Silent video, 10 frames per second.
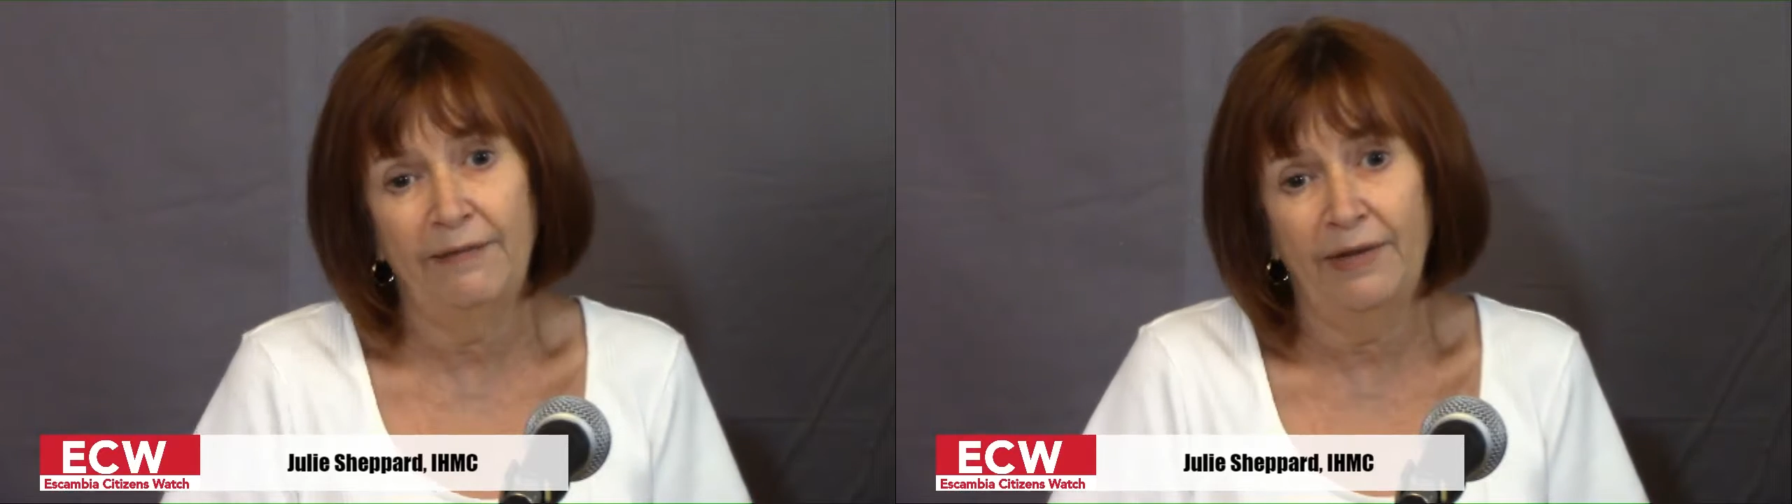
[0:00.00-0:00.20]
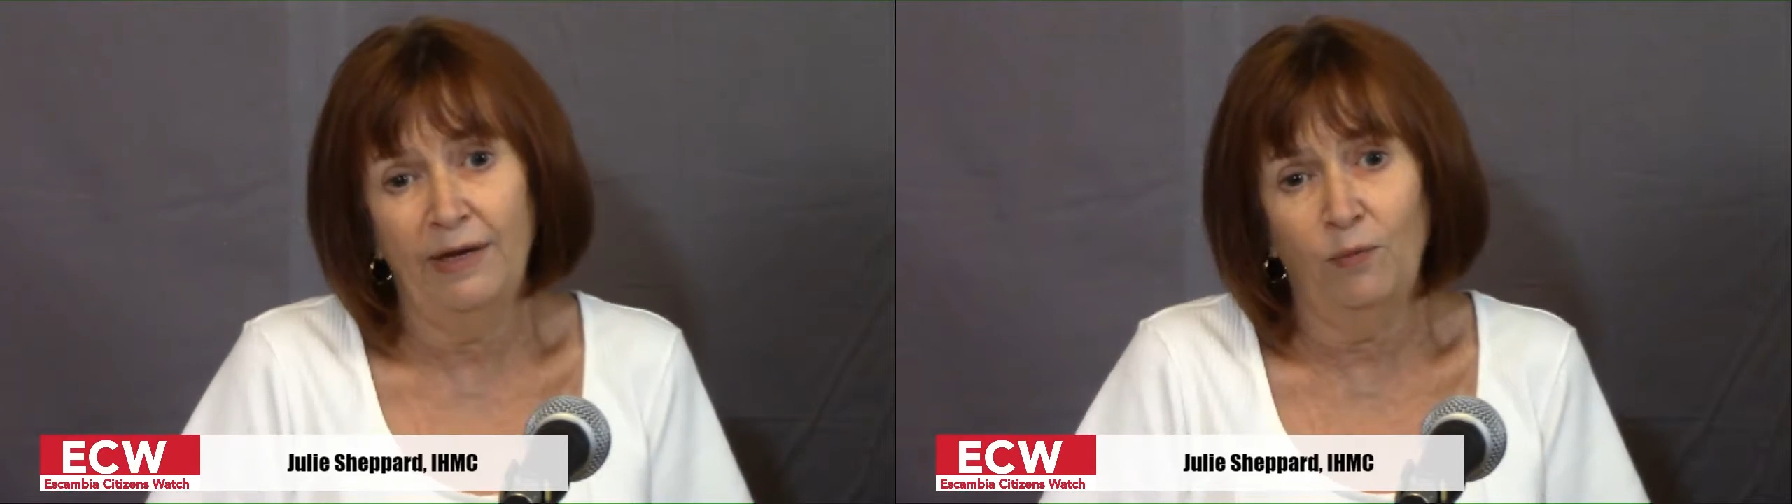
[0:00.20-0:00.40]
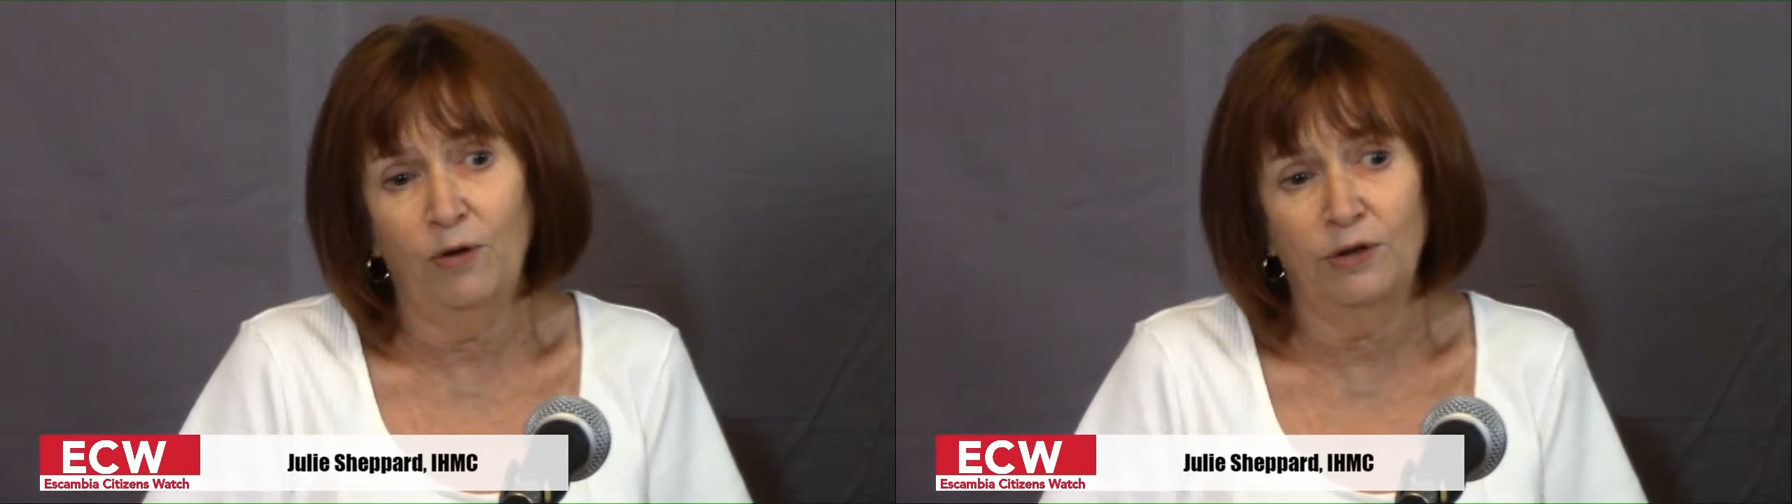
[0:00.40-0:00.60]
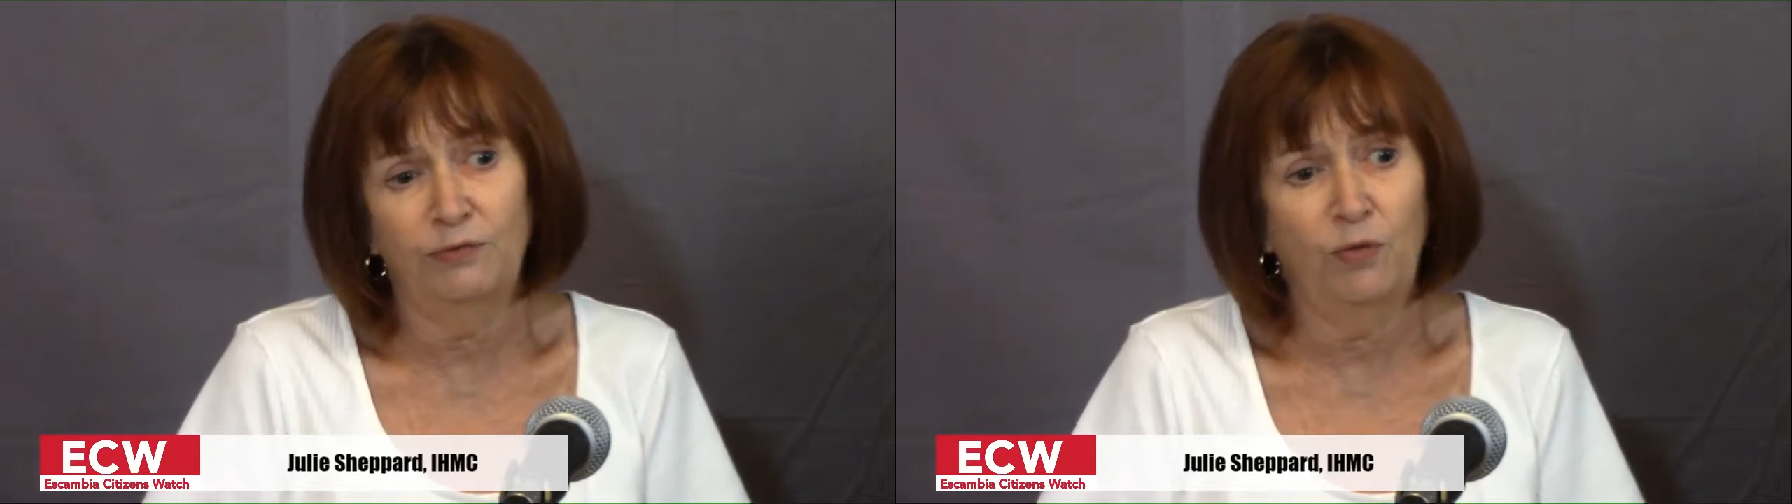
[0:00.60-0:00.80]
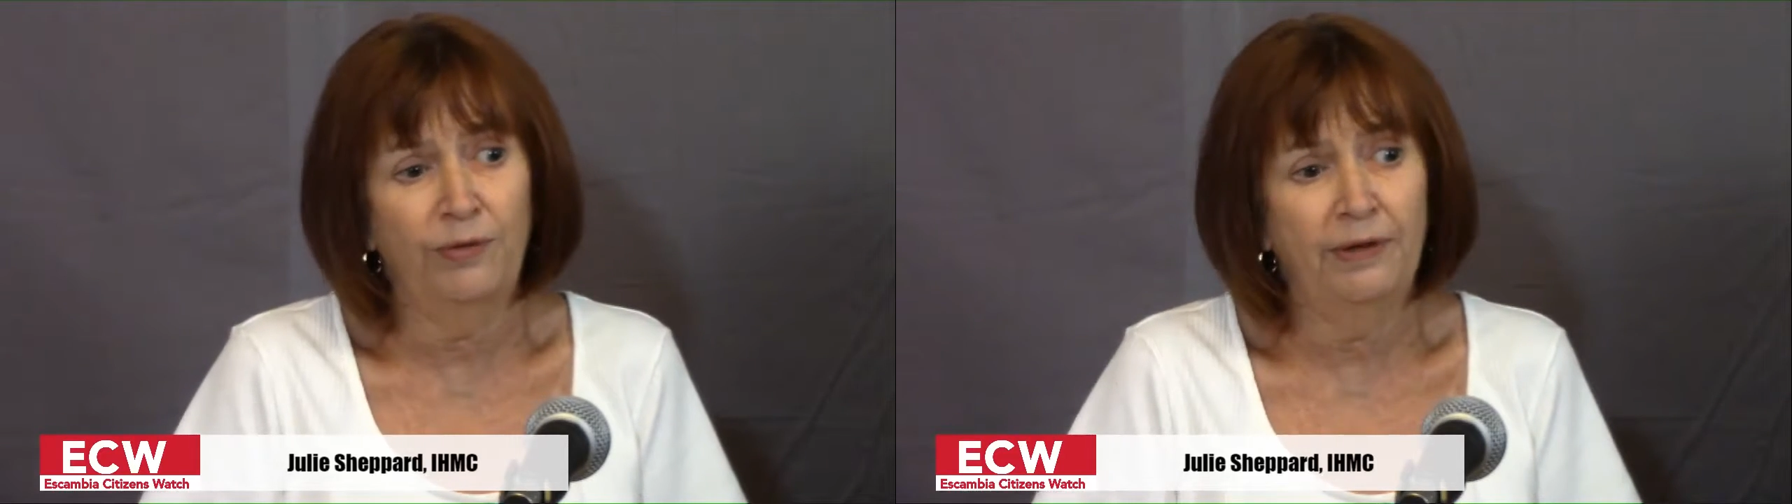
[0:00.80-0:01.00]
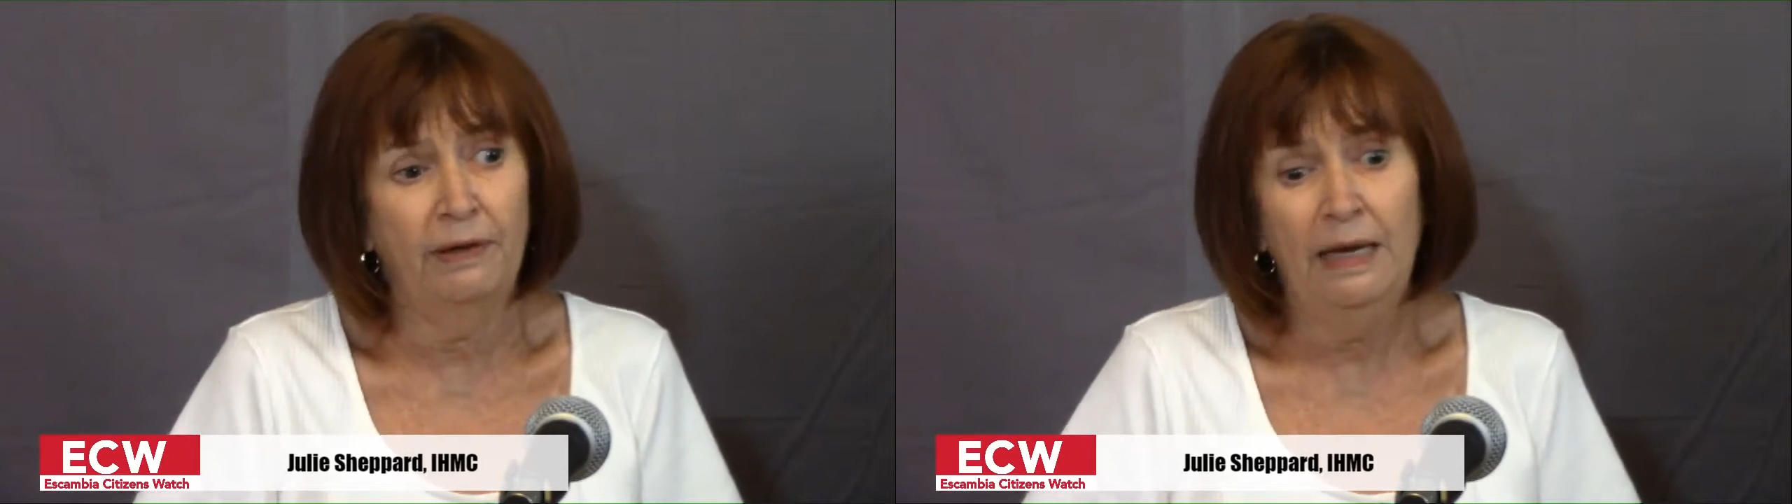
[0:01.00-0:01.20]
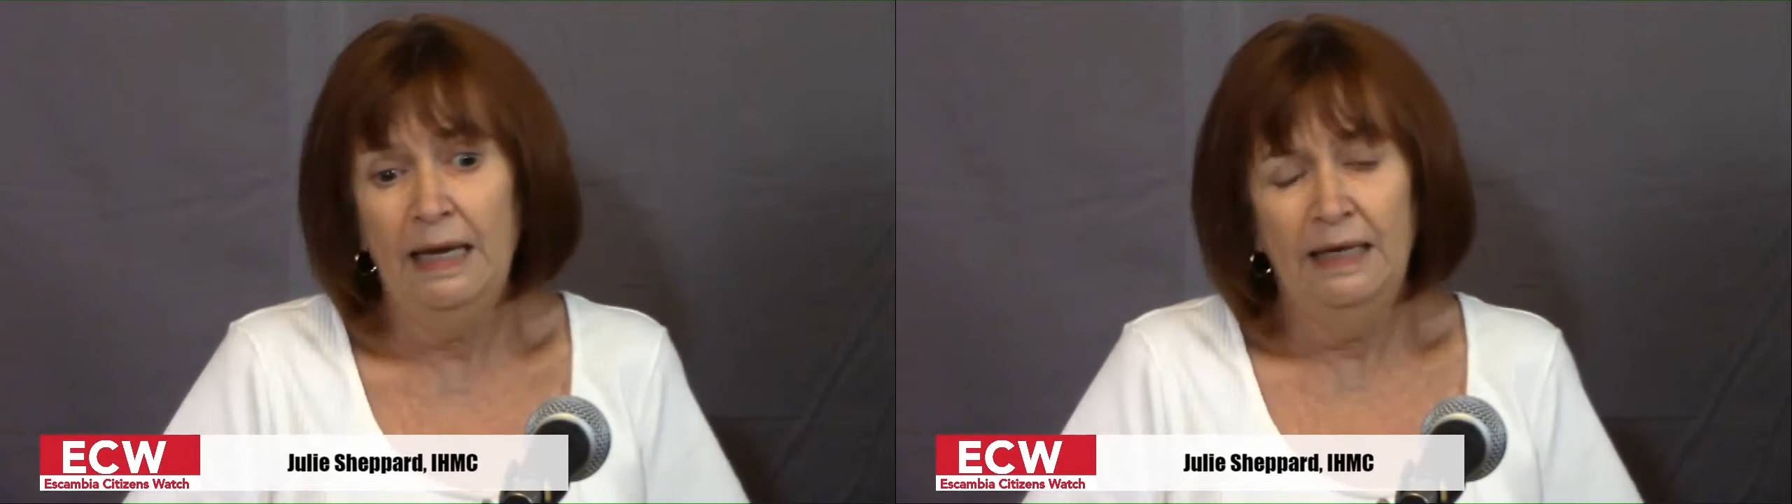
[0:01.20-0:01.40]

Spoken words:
and then it works for the